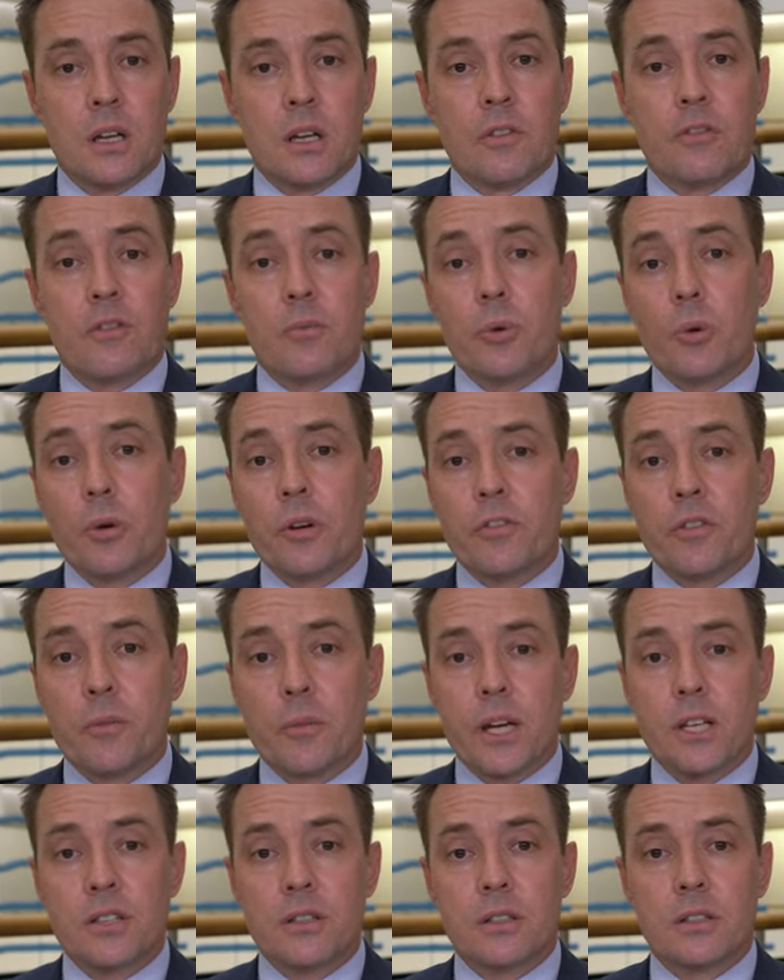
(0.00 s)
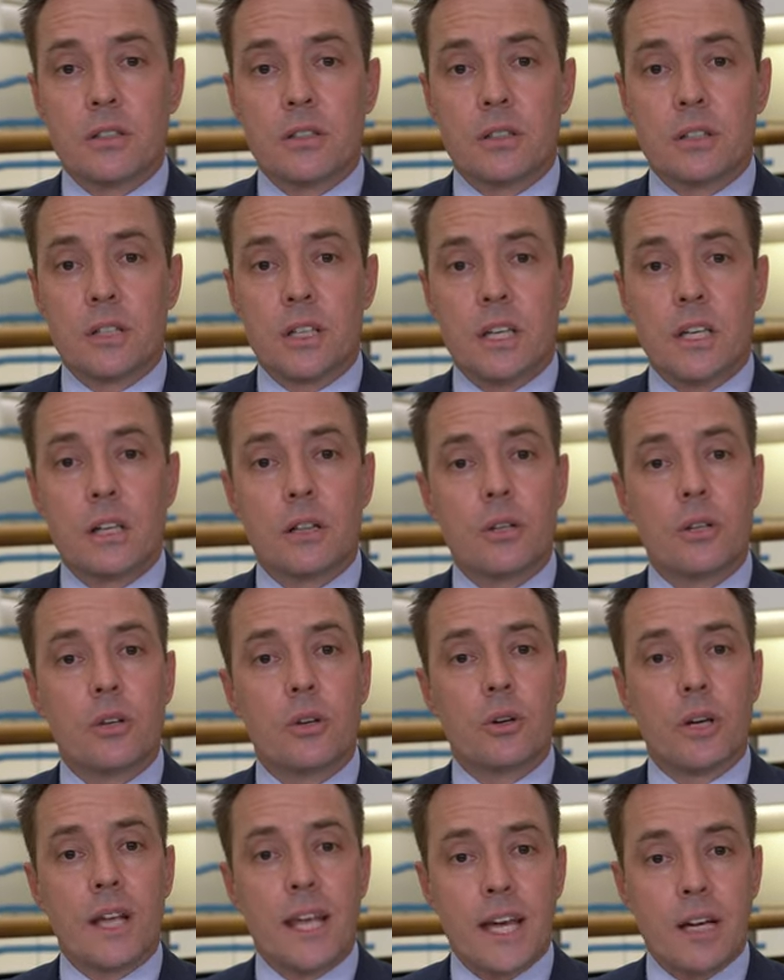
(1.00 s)
For more information,
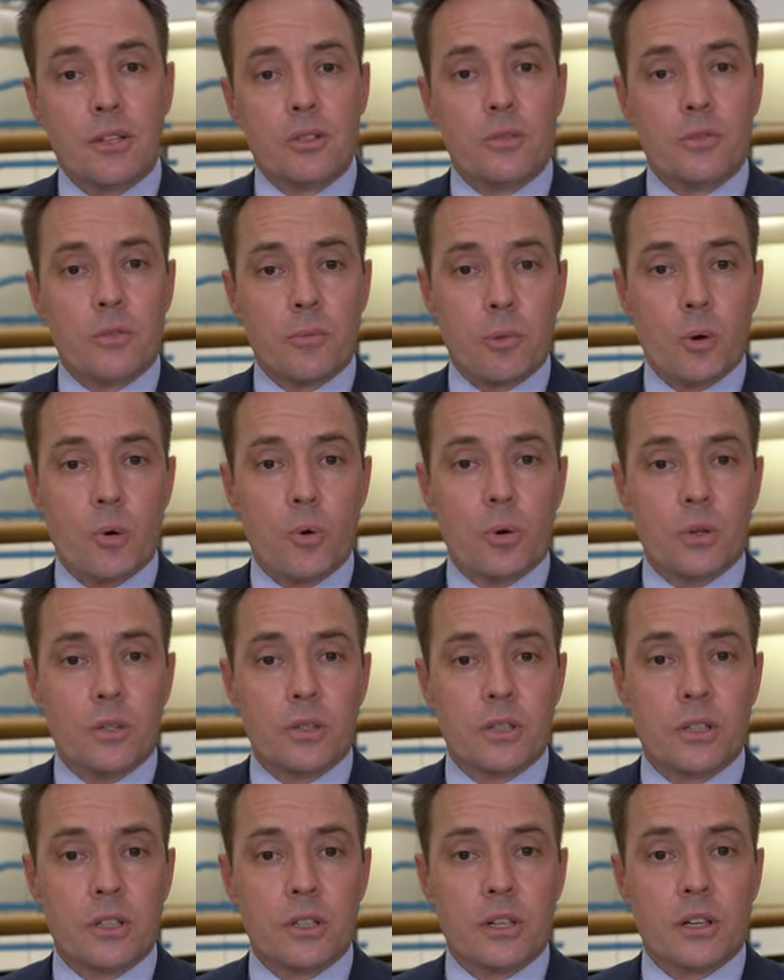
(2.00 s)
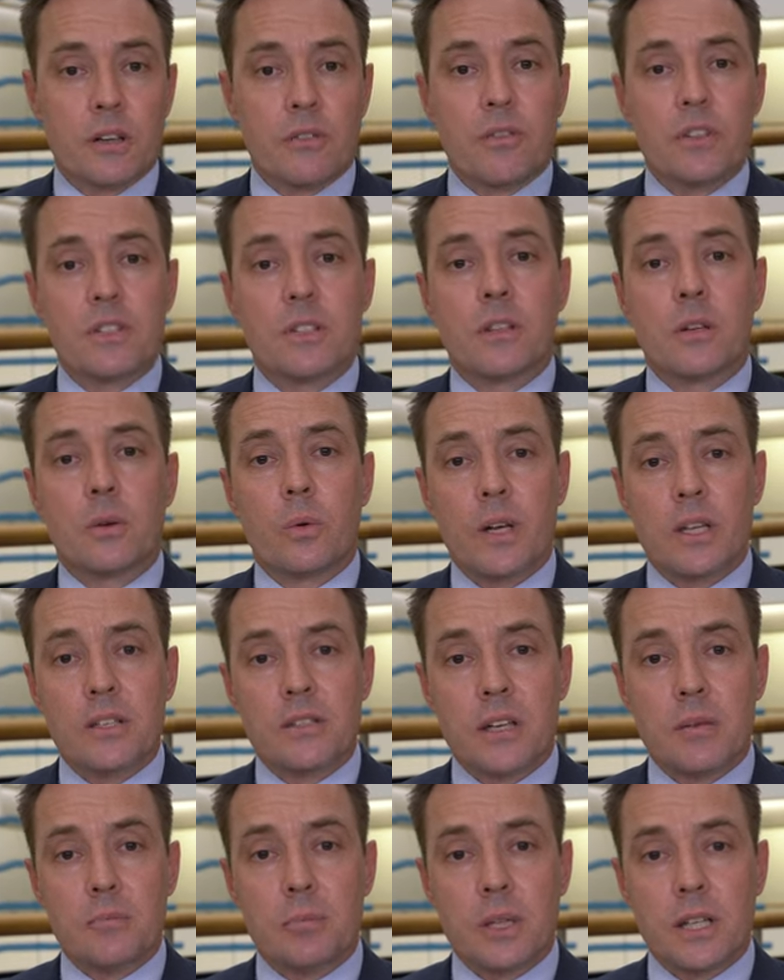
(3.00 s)
including on how to report, visit the
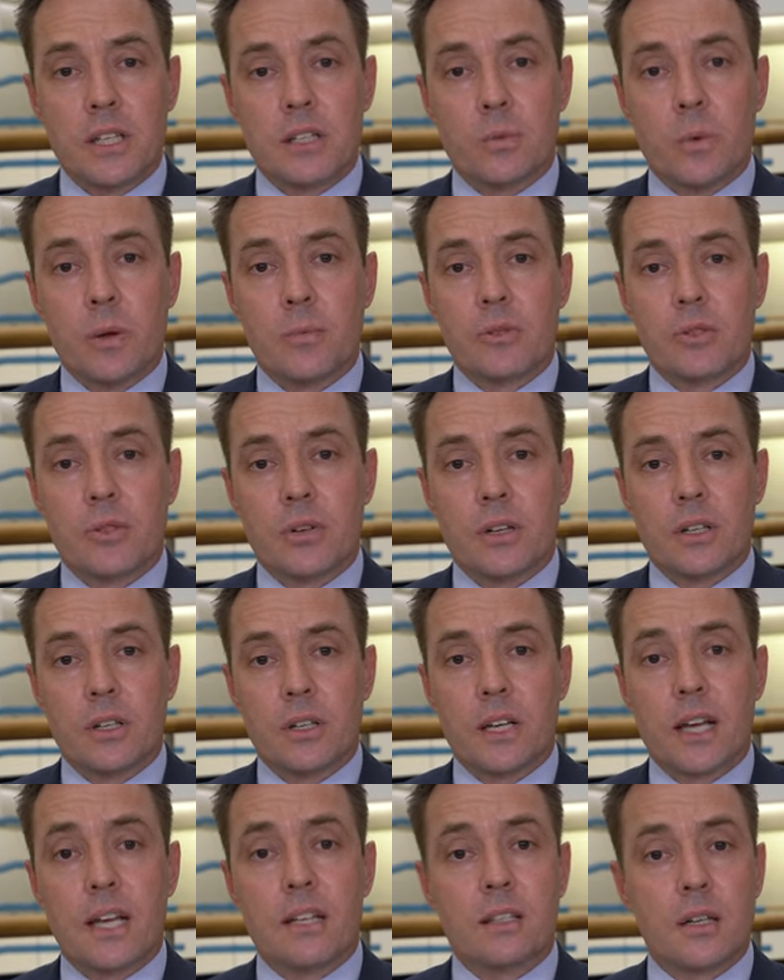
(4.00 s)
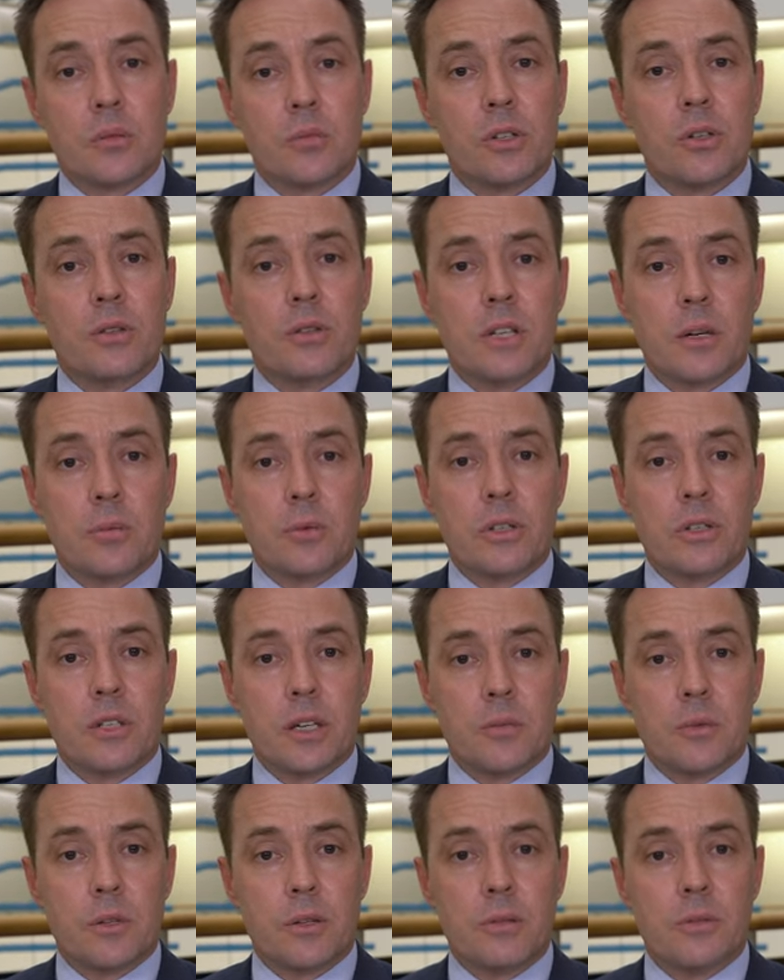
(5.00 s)
Queensland Police website at
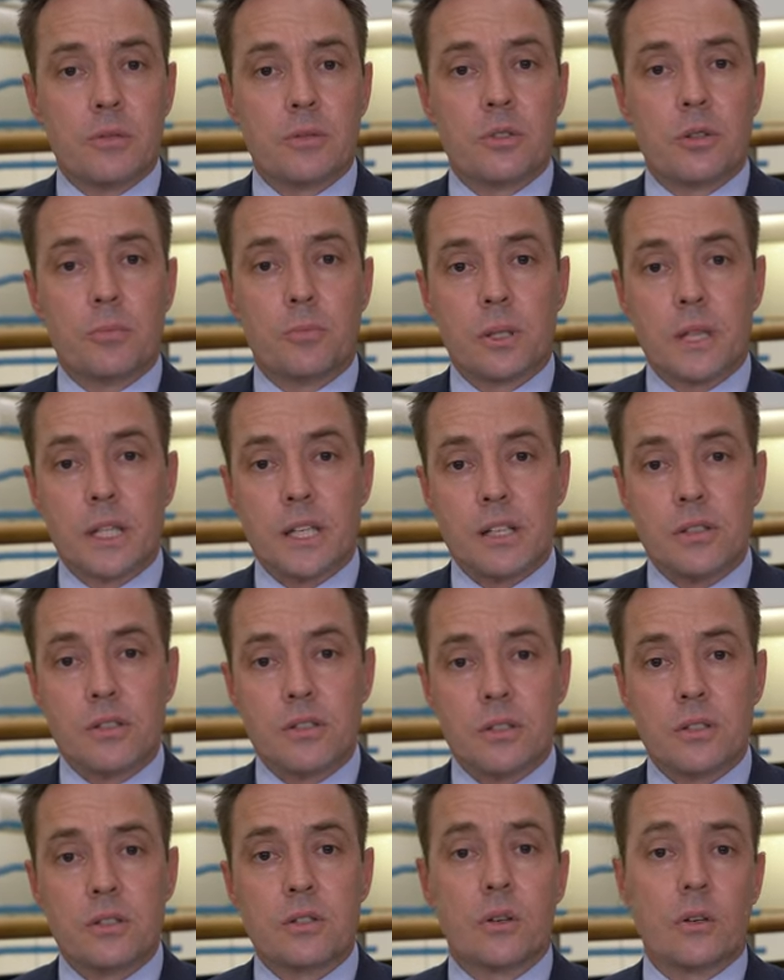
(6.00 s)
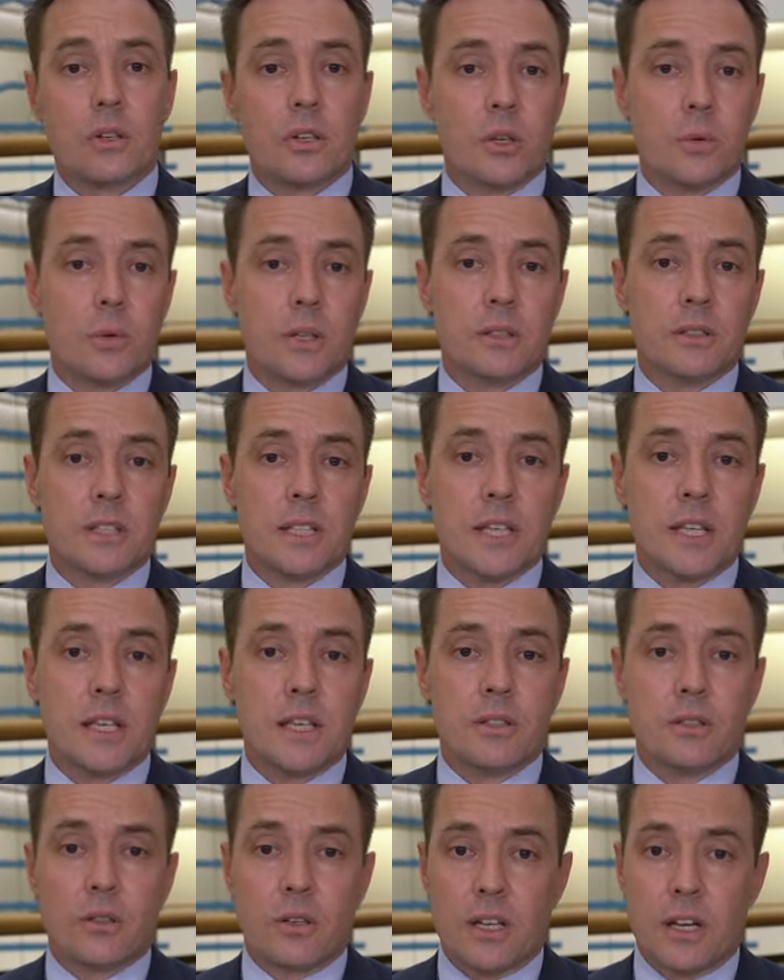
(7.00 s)

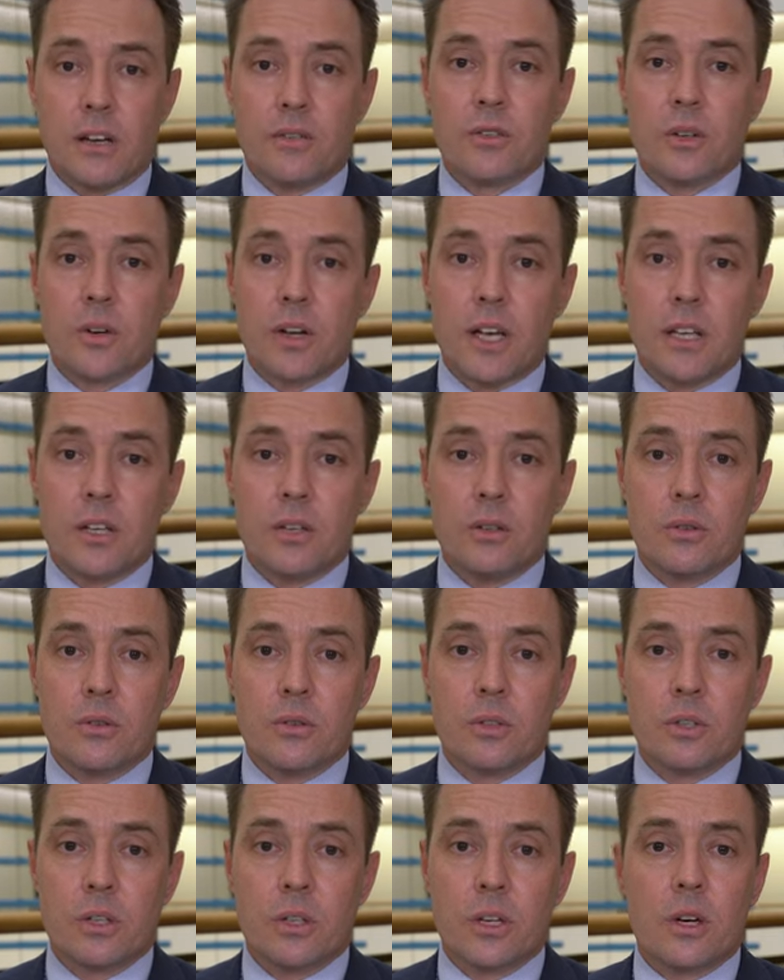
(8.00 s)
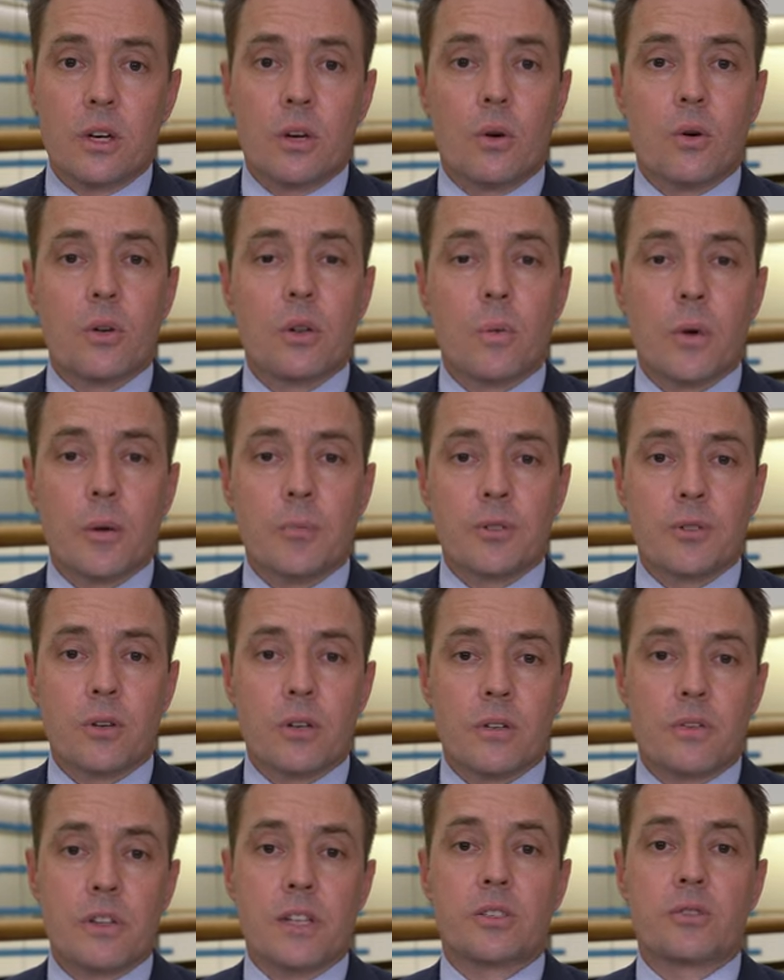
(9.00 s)
www.police.qld.gov.au or the
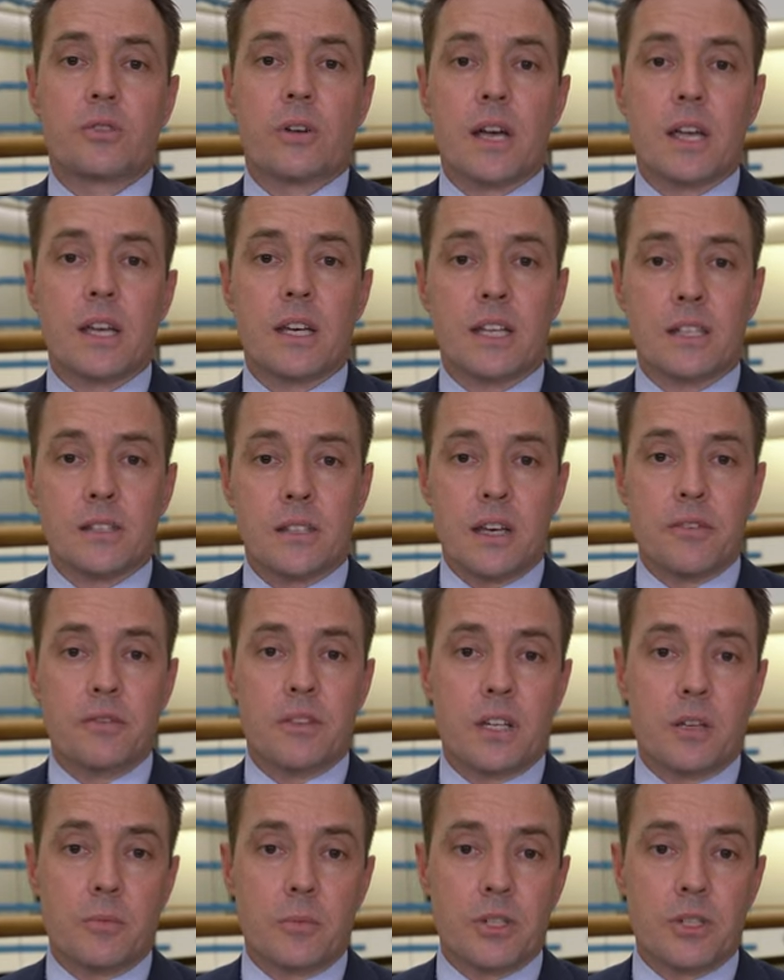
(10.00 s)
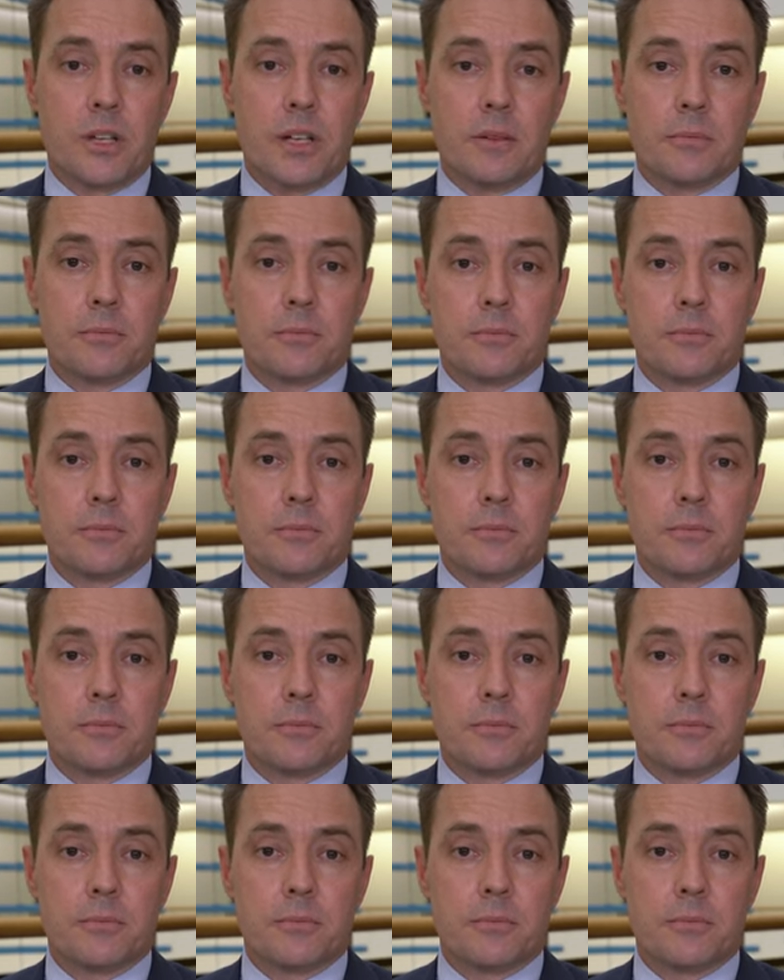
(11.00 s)
website of the Australian eSafety Commissioner.